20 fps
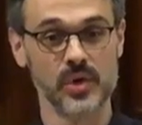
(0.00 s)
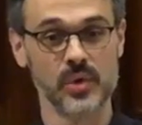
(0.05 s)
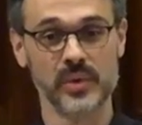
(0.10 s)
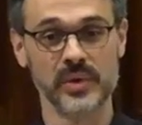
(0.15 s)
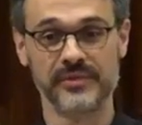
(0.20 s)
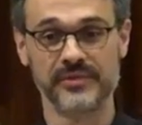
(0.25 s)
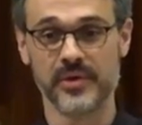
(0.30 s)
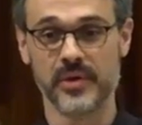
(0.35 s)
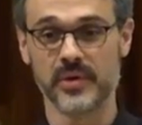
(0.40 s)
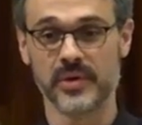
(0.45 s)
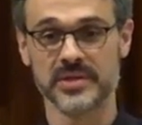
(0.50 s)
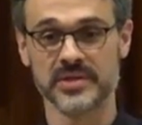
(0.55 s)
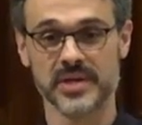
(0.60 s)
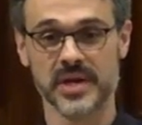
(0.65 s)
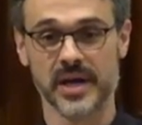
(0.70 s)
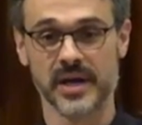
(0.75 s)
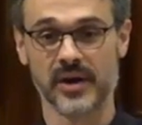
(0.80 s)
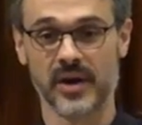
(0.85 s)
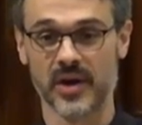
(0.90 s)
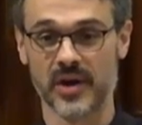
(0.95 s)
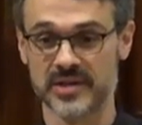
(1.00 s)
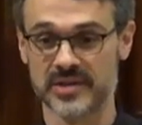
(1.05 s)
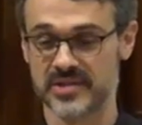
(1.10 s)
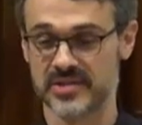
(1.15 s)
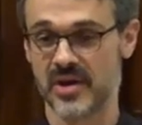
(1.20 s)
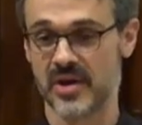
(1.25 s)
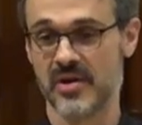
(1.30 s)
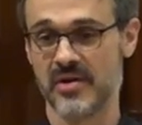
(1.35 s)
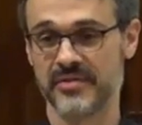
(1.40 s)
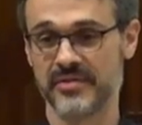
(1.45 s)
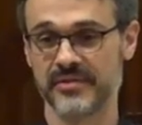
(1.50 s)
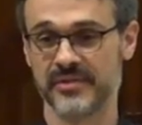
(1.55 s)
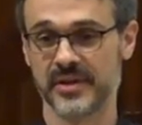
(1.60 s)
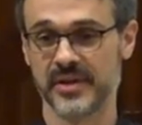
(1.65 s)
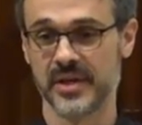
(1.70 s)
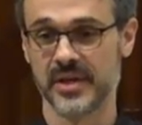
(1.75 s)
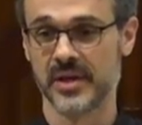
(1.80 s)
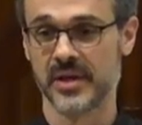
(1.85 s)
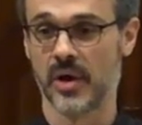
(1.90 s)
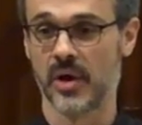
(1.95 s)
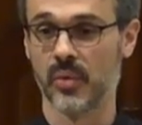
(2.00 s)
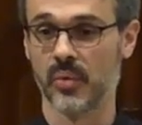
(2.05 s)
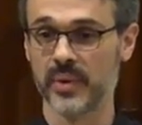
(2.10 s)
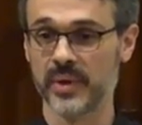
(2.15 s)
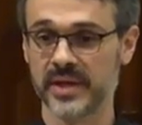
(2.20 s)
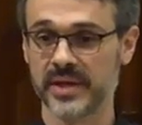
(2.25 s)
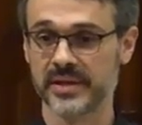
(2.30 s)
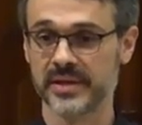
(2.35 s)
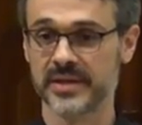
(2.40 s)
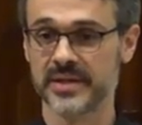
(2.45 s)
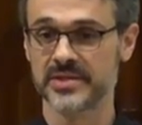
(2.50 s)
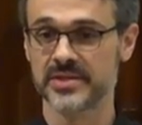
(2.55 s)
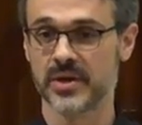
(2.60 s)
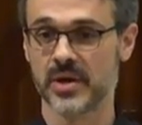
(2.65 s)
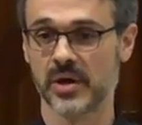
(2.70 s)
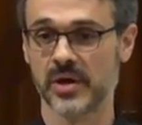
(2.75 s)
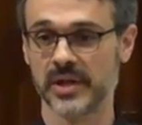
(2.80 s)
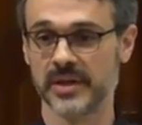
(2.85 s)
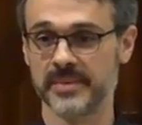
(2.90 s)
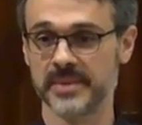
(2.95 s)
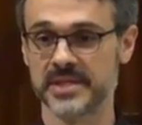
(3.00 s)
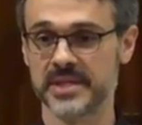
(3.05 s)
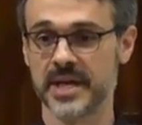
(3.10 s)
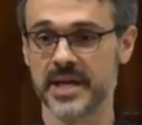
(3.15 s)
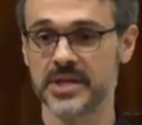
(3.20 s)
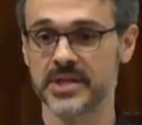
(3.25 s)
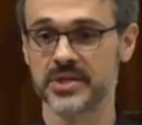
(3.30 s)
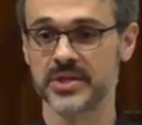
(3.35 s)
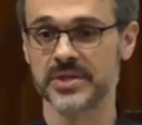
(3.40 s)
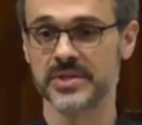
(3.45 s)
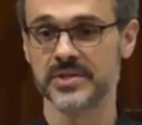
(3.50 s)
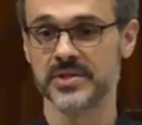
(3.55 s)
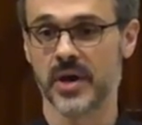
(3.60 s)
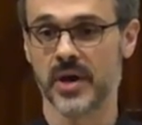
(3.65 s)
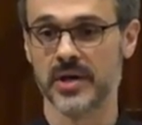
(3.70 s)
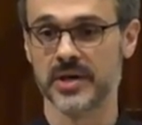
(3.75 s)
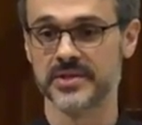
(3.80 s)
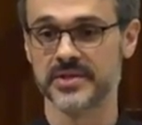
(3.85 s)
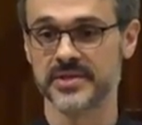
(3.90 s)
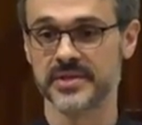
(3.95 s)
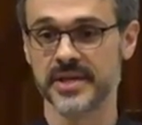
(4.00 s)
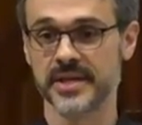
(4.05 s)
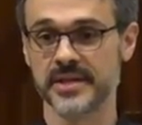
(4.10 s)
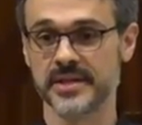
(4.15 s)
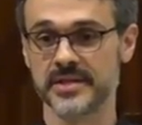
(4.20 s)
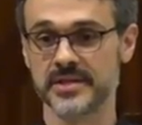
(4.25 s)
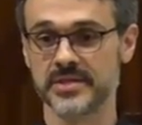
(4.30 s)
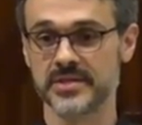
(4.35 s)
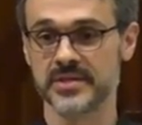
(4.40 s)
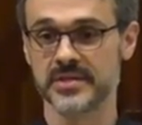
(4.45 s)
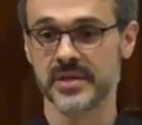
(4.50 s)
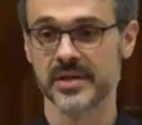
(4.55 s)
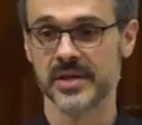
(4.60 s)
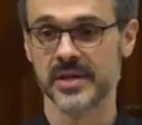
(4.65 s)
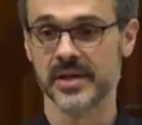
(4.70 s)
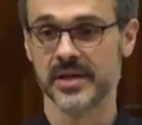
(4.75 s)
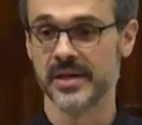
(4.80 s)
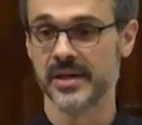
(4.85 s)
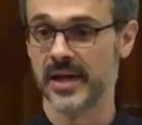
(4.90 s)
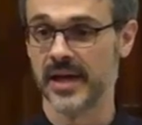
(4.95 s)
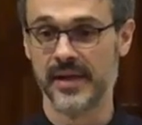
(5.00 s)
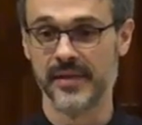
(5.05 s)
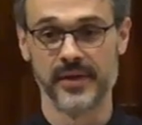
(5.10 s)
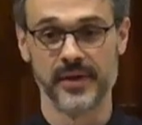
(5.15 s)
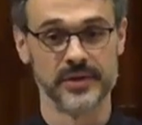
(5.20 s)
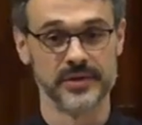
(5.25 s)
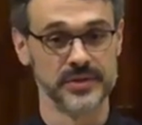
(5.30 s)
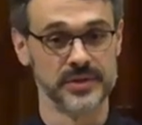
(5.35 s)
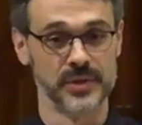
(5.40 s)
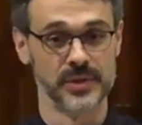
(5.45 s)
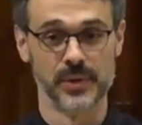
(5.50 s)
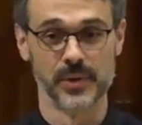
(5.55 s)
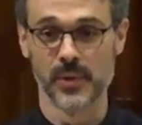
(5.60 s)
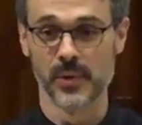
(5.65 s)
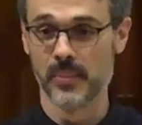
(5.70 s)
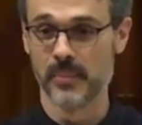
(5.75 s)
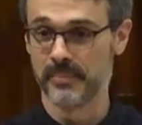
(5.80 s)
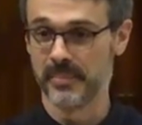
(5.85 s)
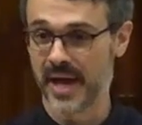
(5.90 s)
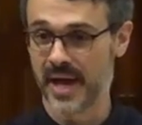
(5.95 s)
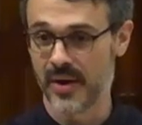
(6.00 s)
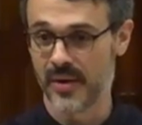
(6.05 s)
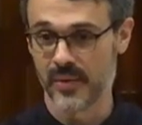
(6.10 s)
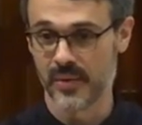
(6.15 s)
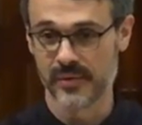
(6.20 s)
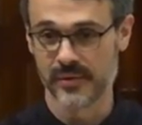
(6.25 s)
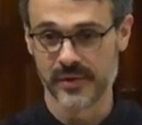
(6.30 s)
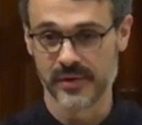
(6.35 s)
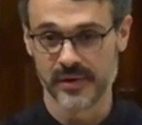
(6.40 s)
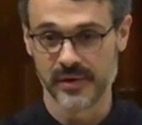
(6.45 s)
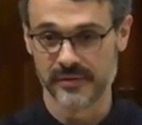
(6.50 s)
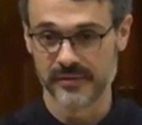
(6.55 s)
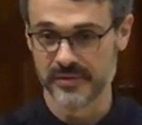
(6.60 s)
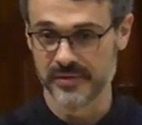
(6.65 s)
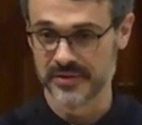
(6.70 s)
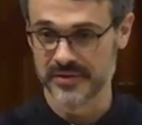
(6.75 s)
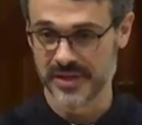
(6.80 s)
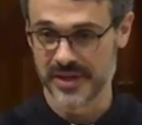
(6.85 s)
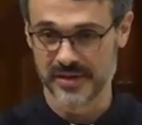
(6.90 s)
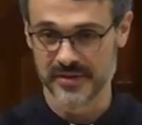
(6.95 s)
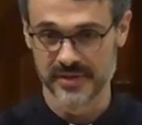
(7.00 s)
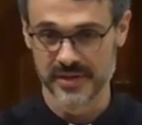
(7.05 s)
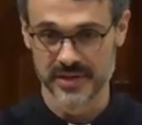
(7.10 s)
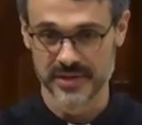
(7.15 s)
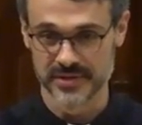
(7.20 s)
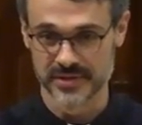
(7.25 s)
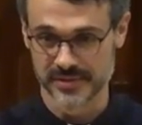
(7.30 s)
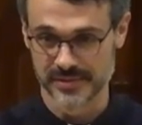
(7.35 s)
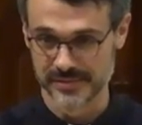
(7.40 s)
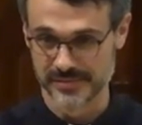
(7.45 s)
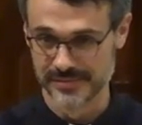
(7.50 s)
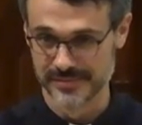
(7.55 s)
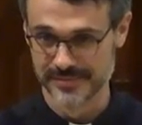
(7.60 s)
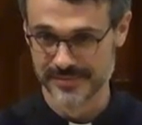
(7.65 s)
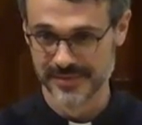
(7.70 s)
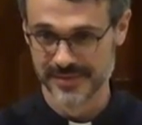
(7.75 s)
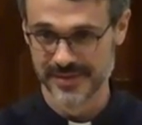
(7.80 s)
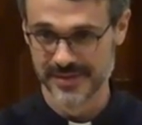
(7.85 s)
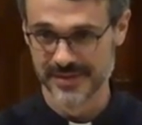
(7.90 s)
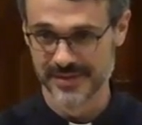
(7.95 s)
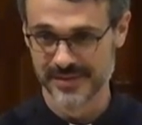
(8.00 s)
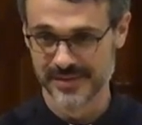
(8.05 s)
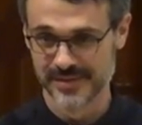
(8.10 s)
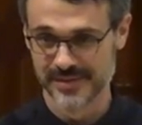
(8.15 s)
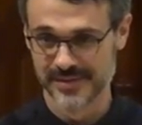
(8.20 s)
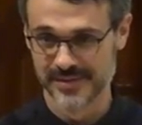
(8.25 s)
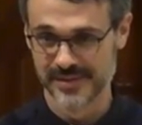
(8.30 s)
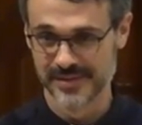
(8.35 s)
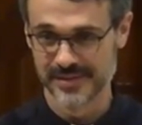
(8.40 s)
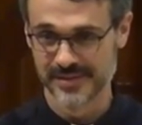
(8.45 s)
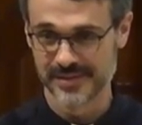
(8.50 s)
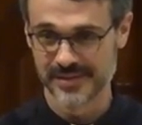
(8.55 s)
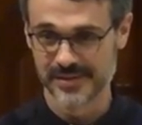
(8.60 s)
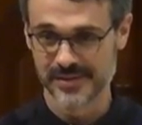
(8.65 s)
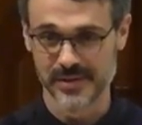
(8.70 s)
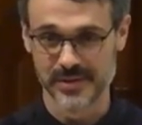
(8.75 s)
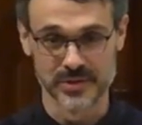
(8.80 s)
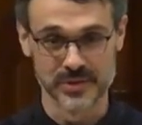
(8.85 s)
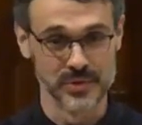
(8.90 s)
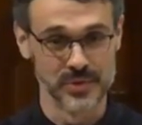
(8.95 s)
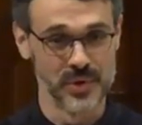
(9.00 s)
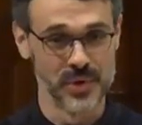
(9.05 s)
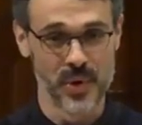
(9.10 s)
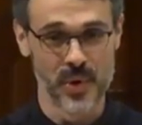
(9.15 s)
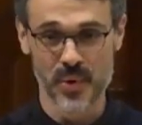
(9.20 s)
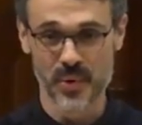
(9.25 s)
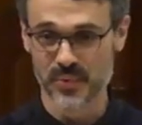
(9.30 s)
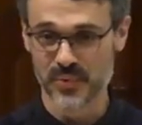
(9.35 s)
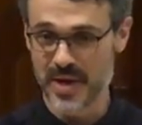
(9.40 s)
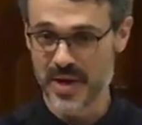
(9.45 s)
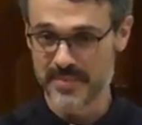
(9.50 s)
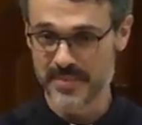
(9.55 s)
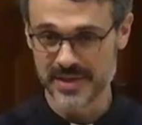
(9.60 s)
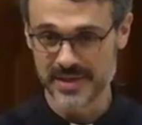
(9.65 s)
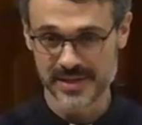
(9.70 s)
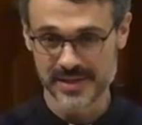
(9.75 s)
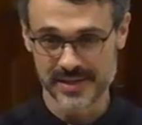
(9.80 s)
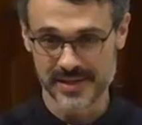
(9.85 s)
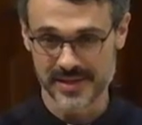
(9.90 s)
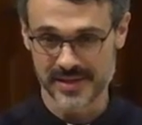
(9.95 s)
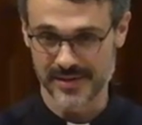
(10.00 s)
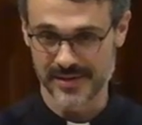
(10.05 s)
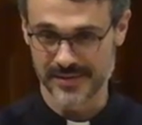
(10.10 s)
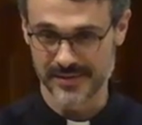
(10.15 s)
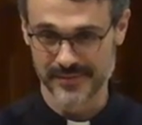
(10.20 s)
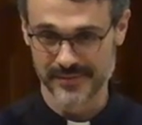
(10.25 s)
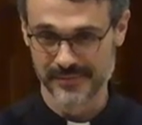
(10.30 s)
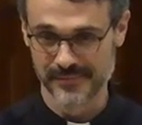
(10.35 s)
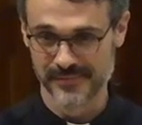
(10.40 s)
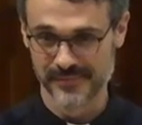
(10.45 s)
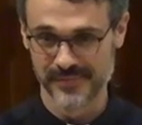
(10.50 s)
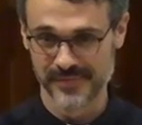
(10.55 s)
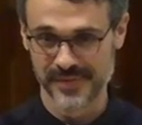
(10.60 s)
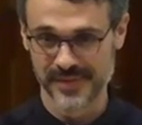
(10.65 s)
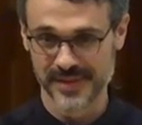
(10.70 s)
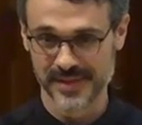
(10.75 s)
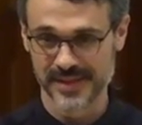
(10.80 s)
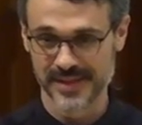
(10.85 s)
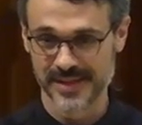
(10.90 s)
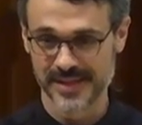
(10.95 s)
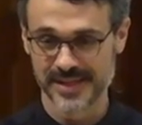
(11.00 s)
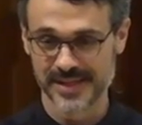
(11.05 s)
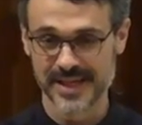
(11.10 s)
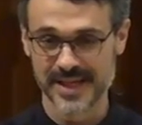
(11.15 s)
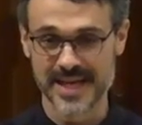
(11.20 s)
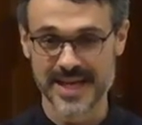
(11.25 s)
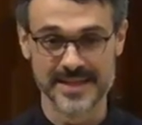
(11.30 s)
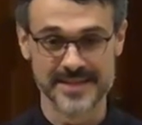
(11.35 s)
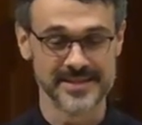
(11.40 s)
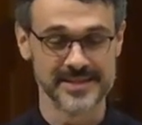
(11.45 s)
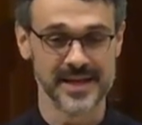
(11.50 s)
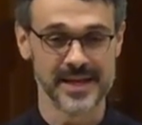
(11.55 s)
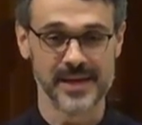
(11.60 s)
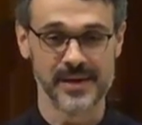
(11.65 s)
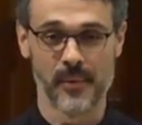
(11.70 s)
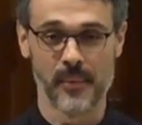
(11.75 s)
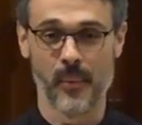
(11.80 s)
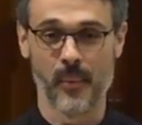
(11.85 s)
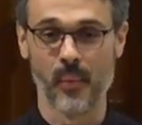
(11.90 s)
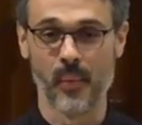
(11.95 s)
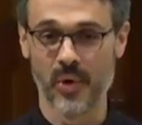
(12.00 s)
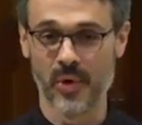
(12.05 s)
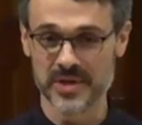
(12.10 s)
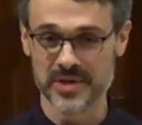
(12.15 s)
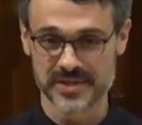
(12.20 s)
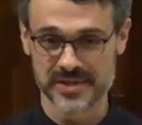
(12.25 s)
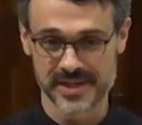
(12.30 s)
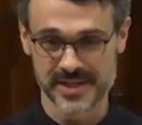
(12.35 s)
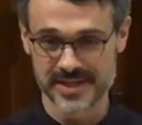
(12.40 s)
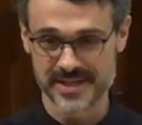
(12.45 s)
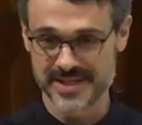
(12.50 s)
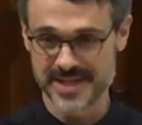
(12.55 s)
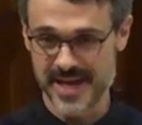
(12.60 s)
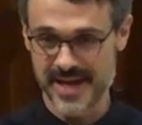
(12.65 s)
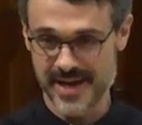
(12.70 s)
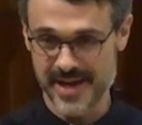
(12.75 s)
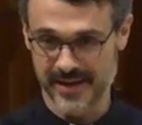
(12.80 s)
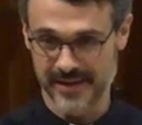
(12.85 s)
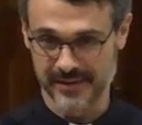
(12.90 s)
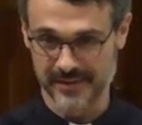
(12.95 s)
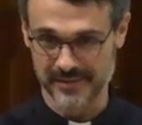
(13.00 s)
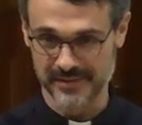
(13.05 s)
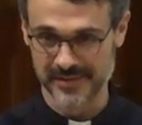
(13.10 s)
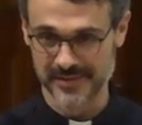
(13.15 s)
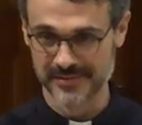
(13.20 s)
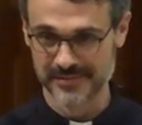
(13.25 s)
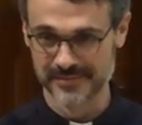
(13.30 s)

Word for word: we focus on ourselves, our weakness, our limitations, our sins, and there's no power there for salvation. There's no remedy there. It's worse than a dead end.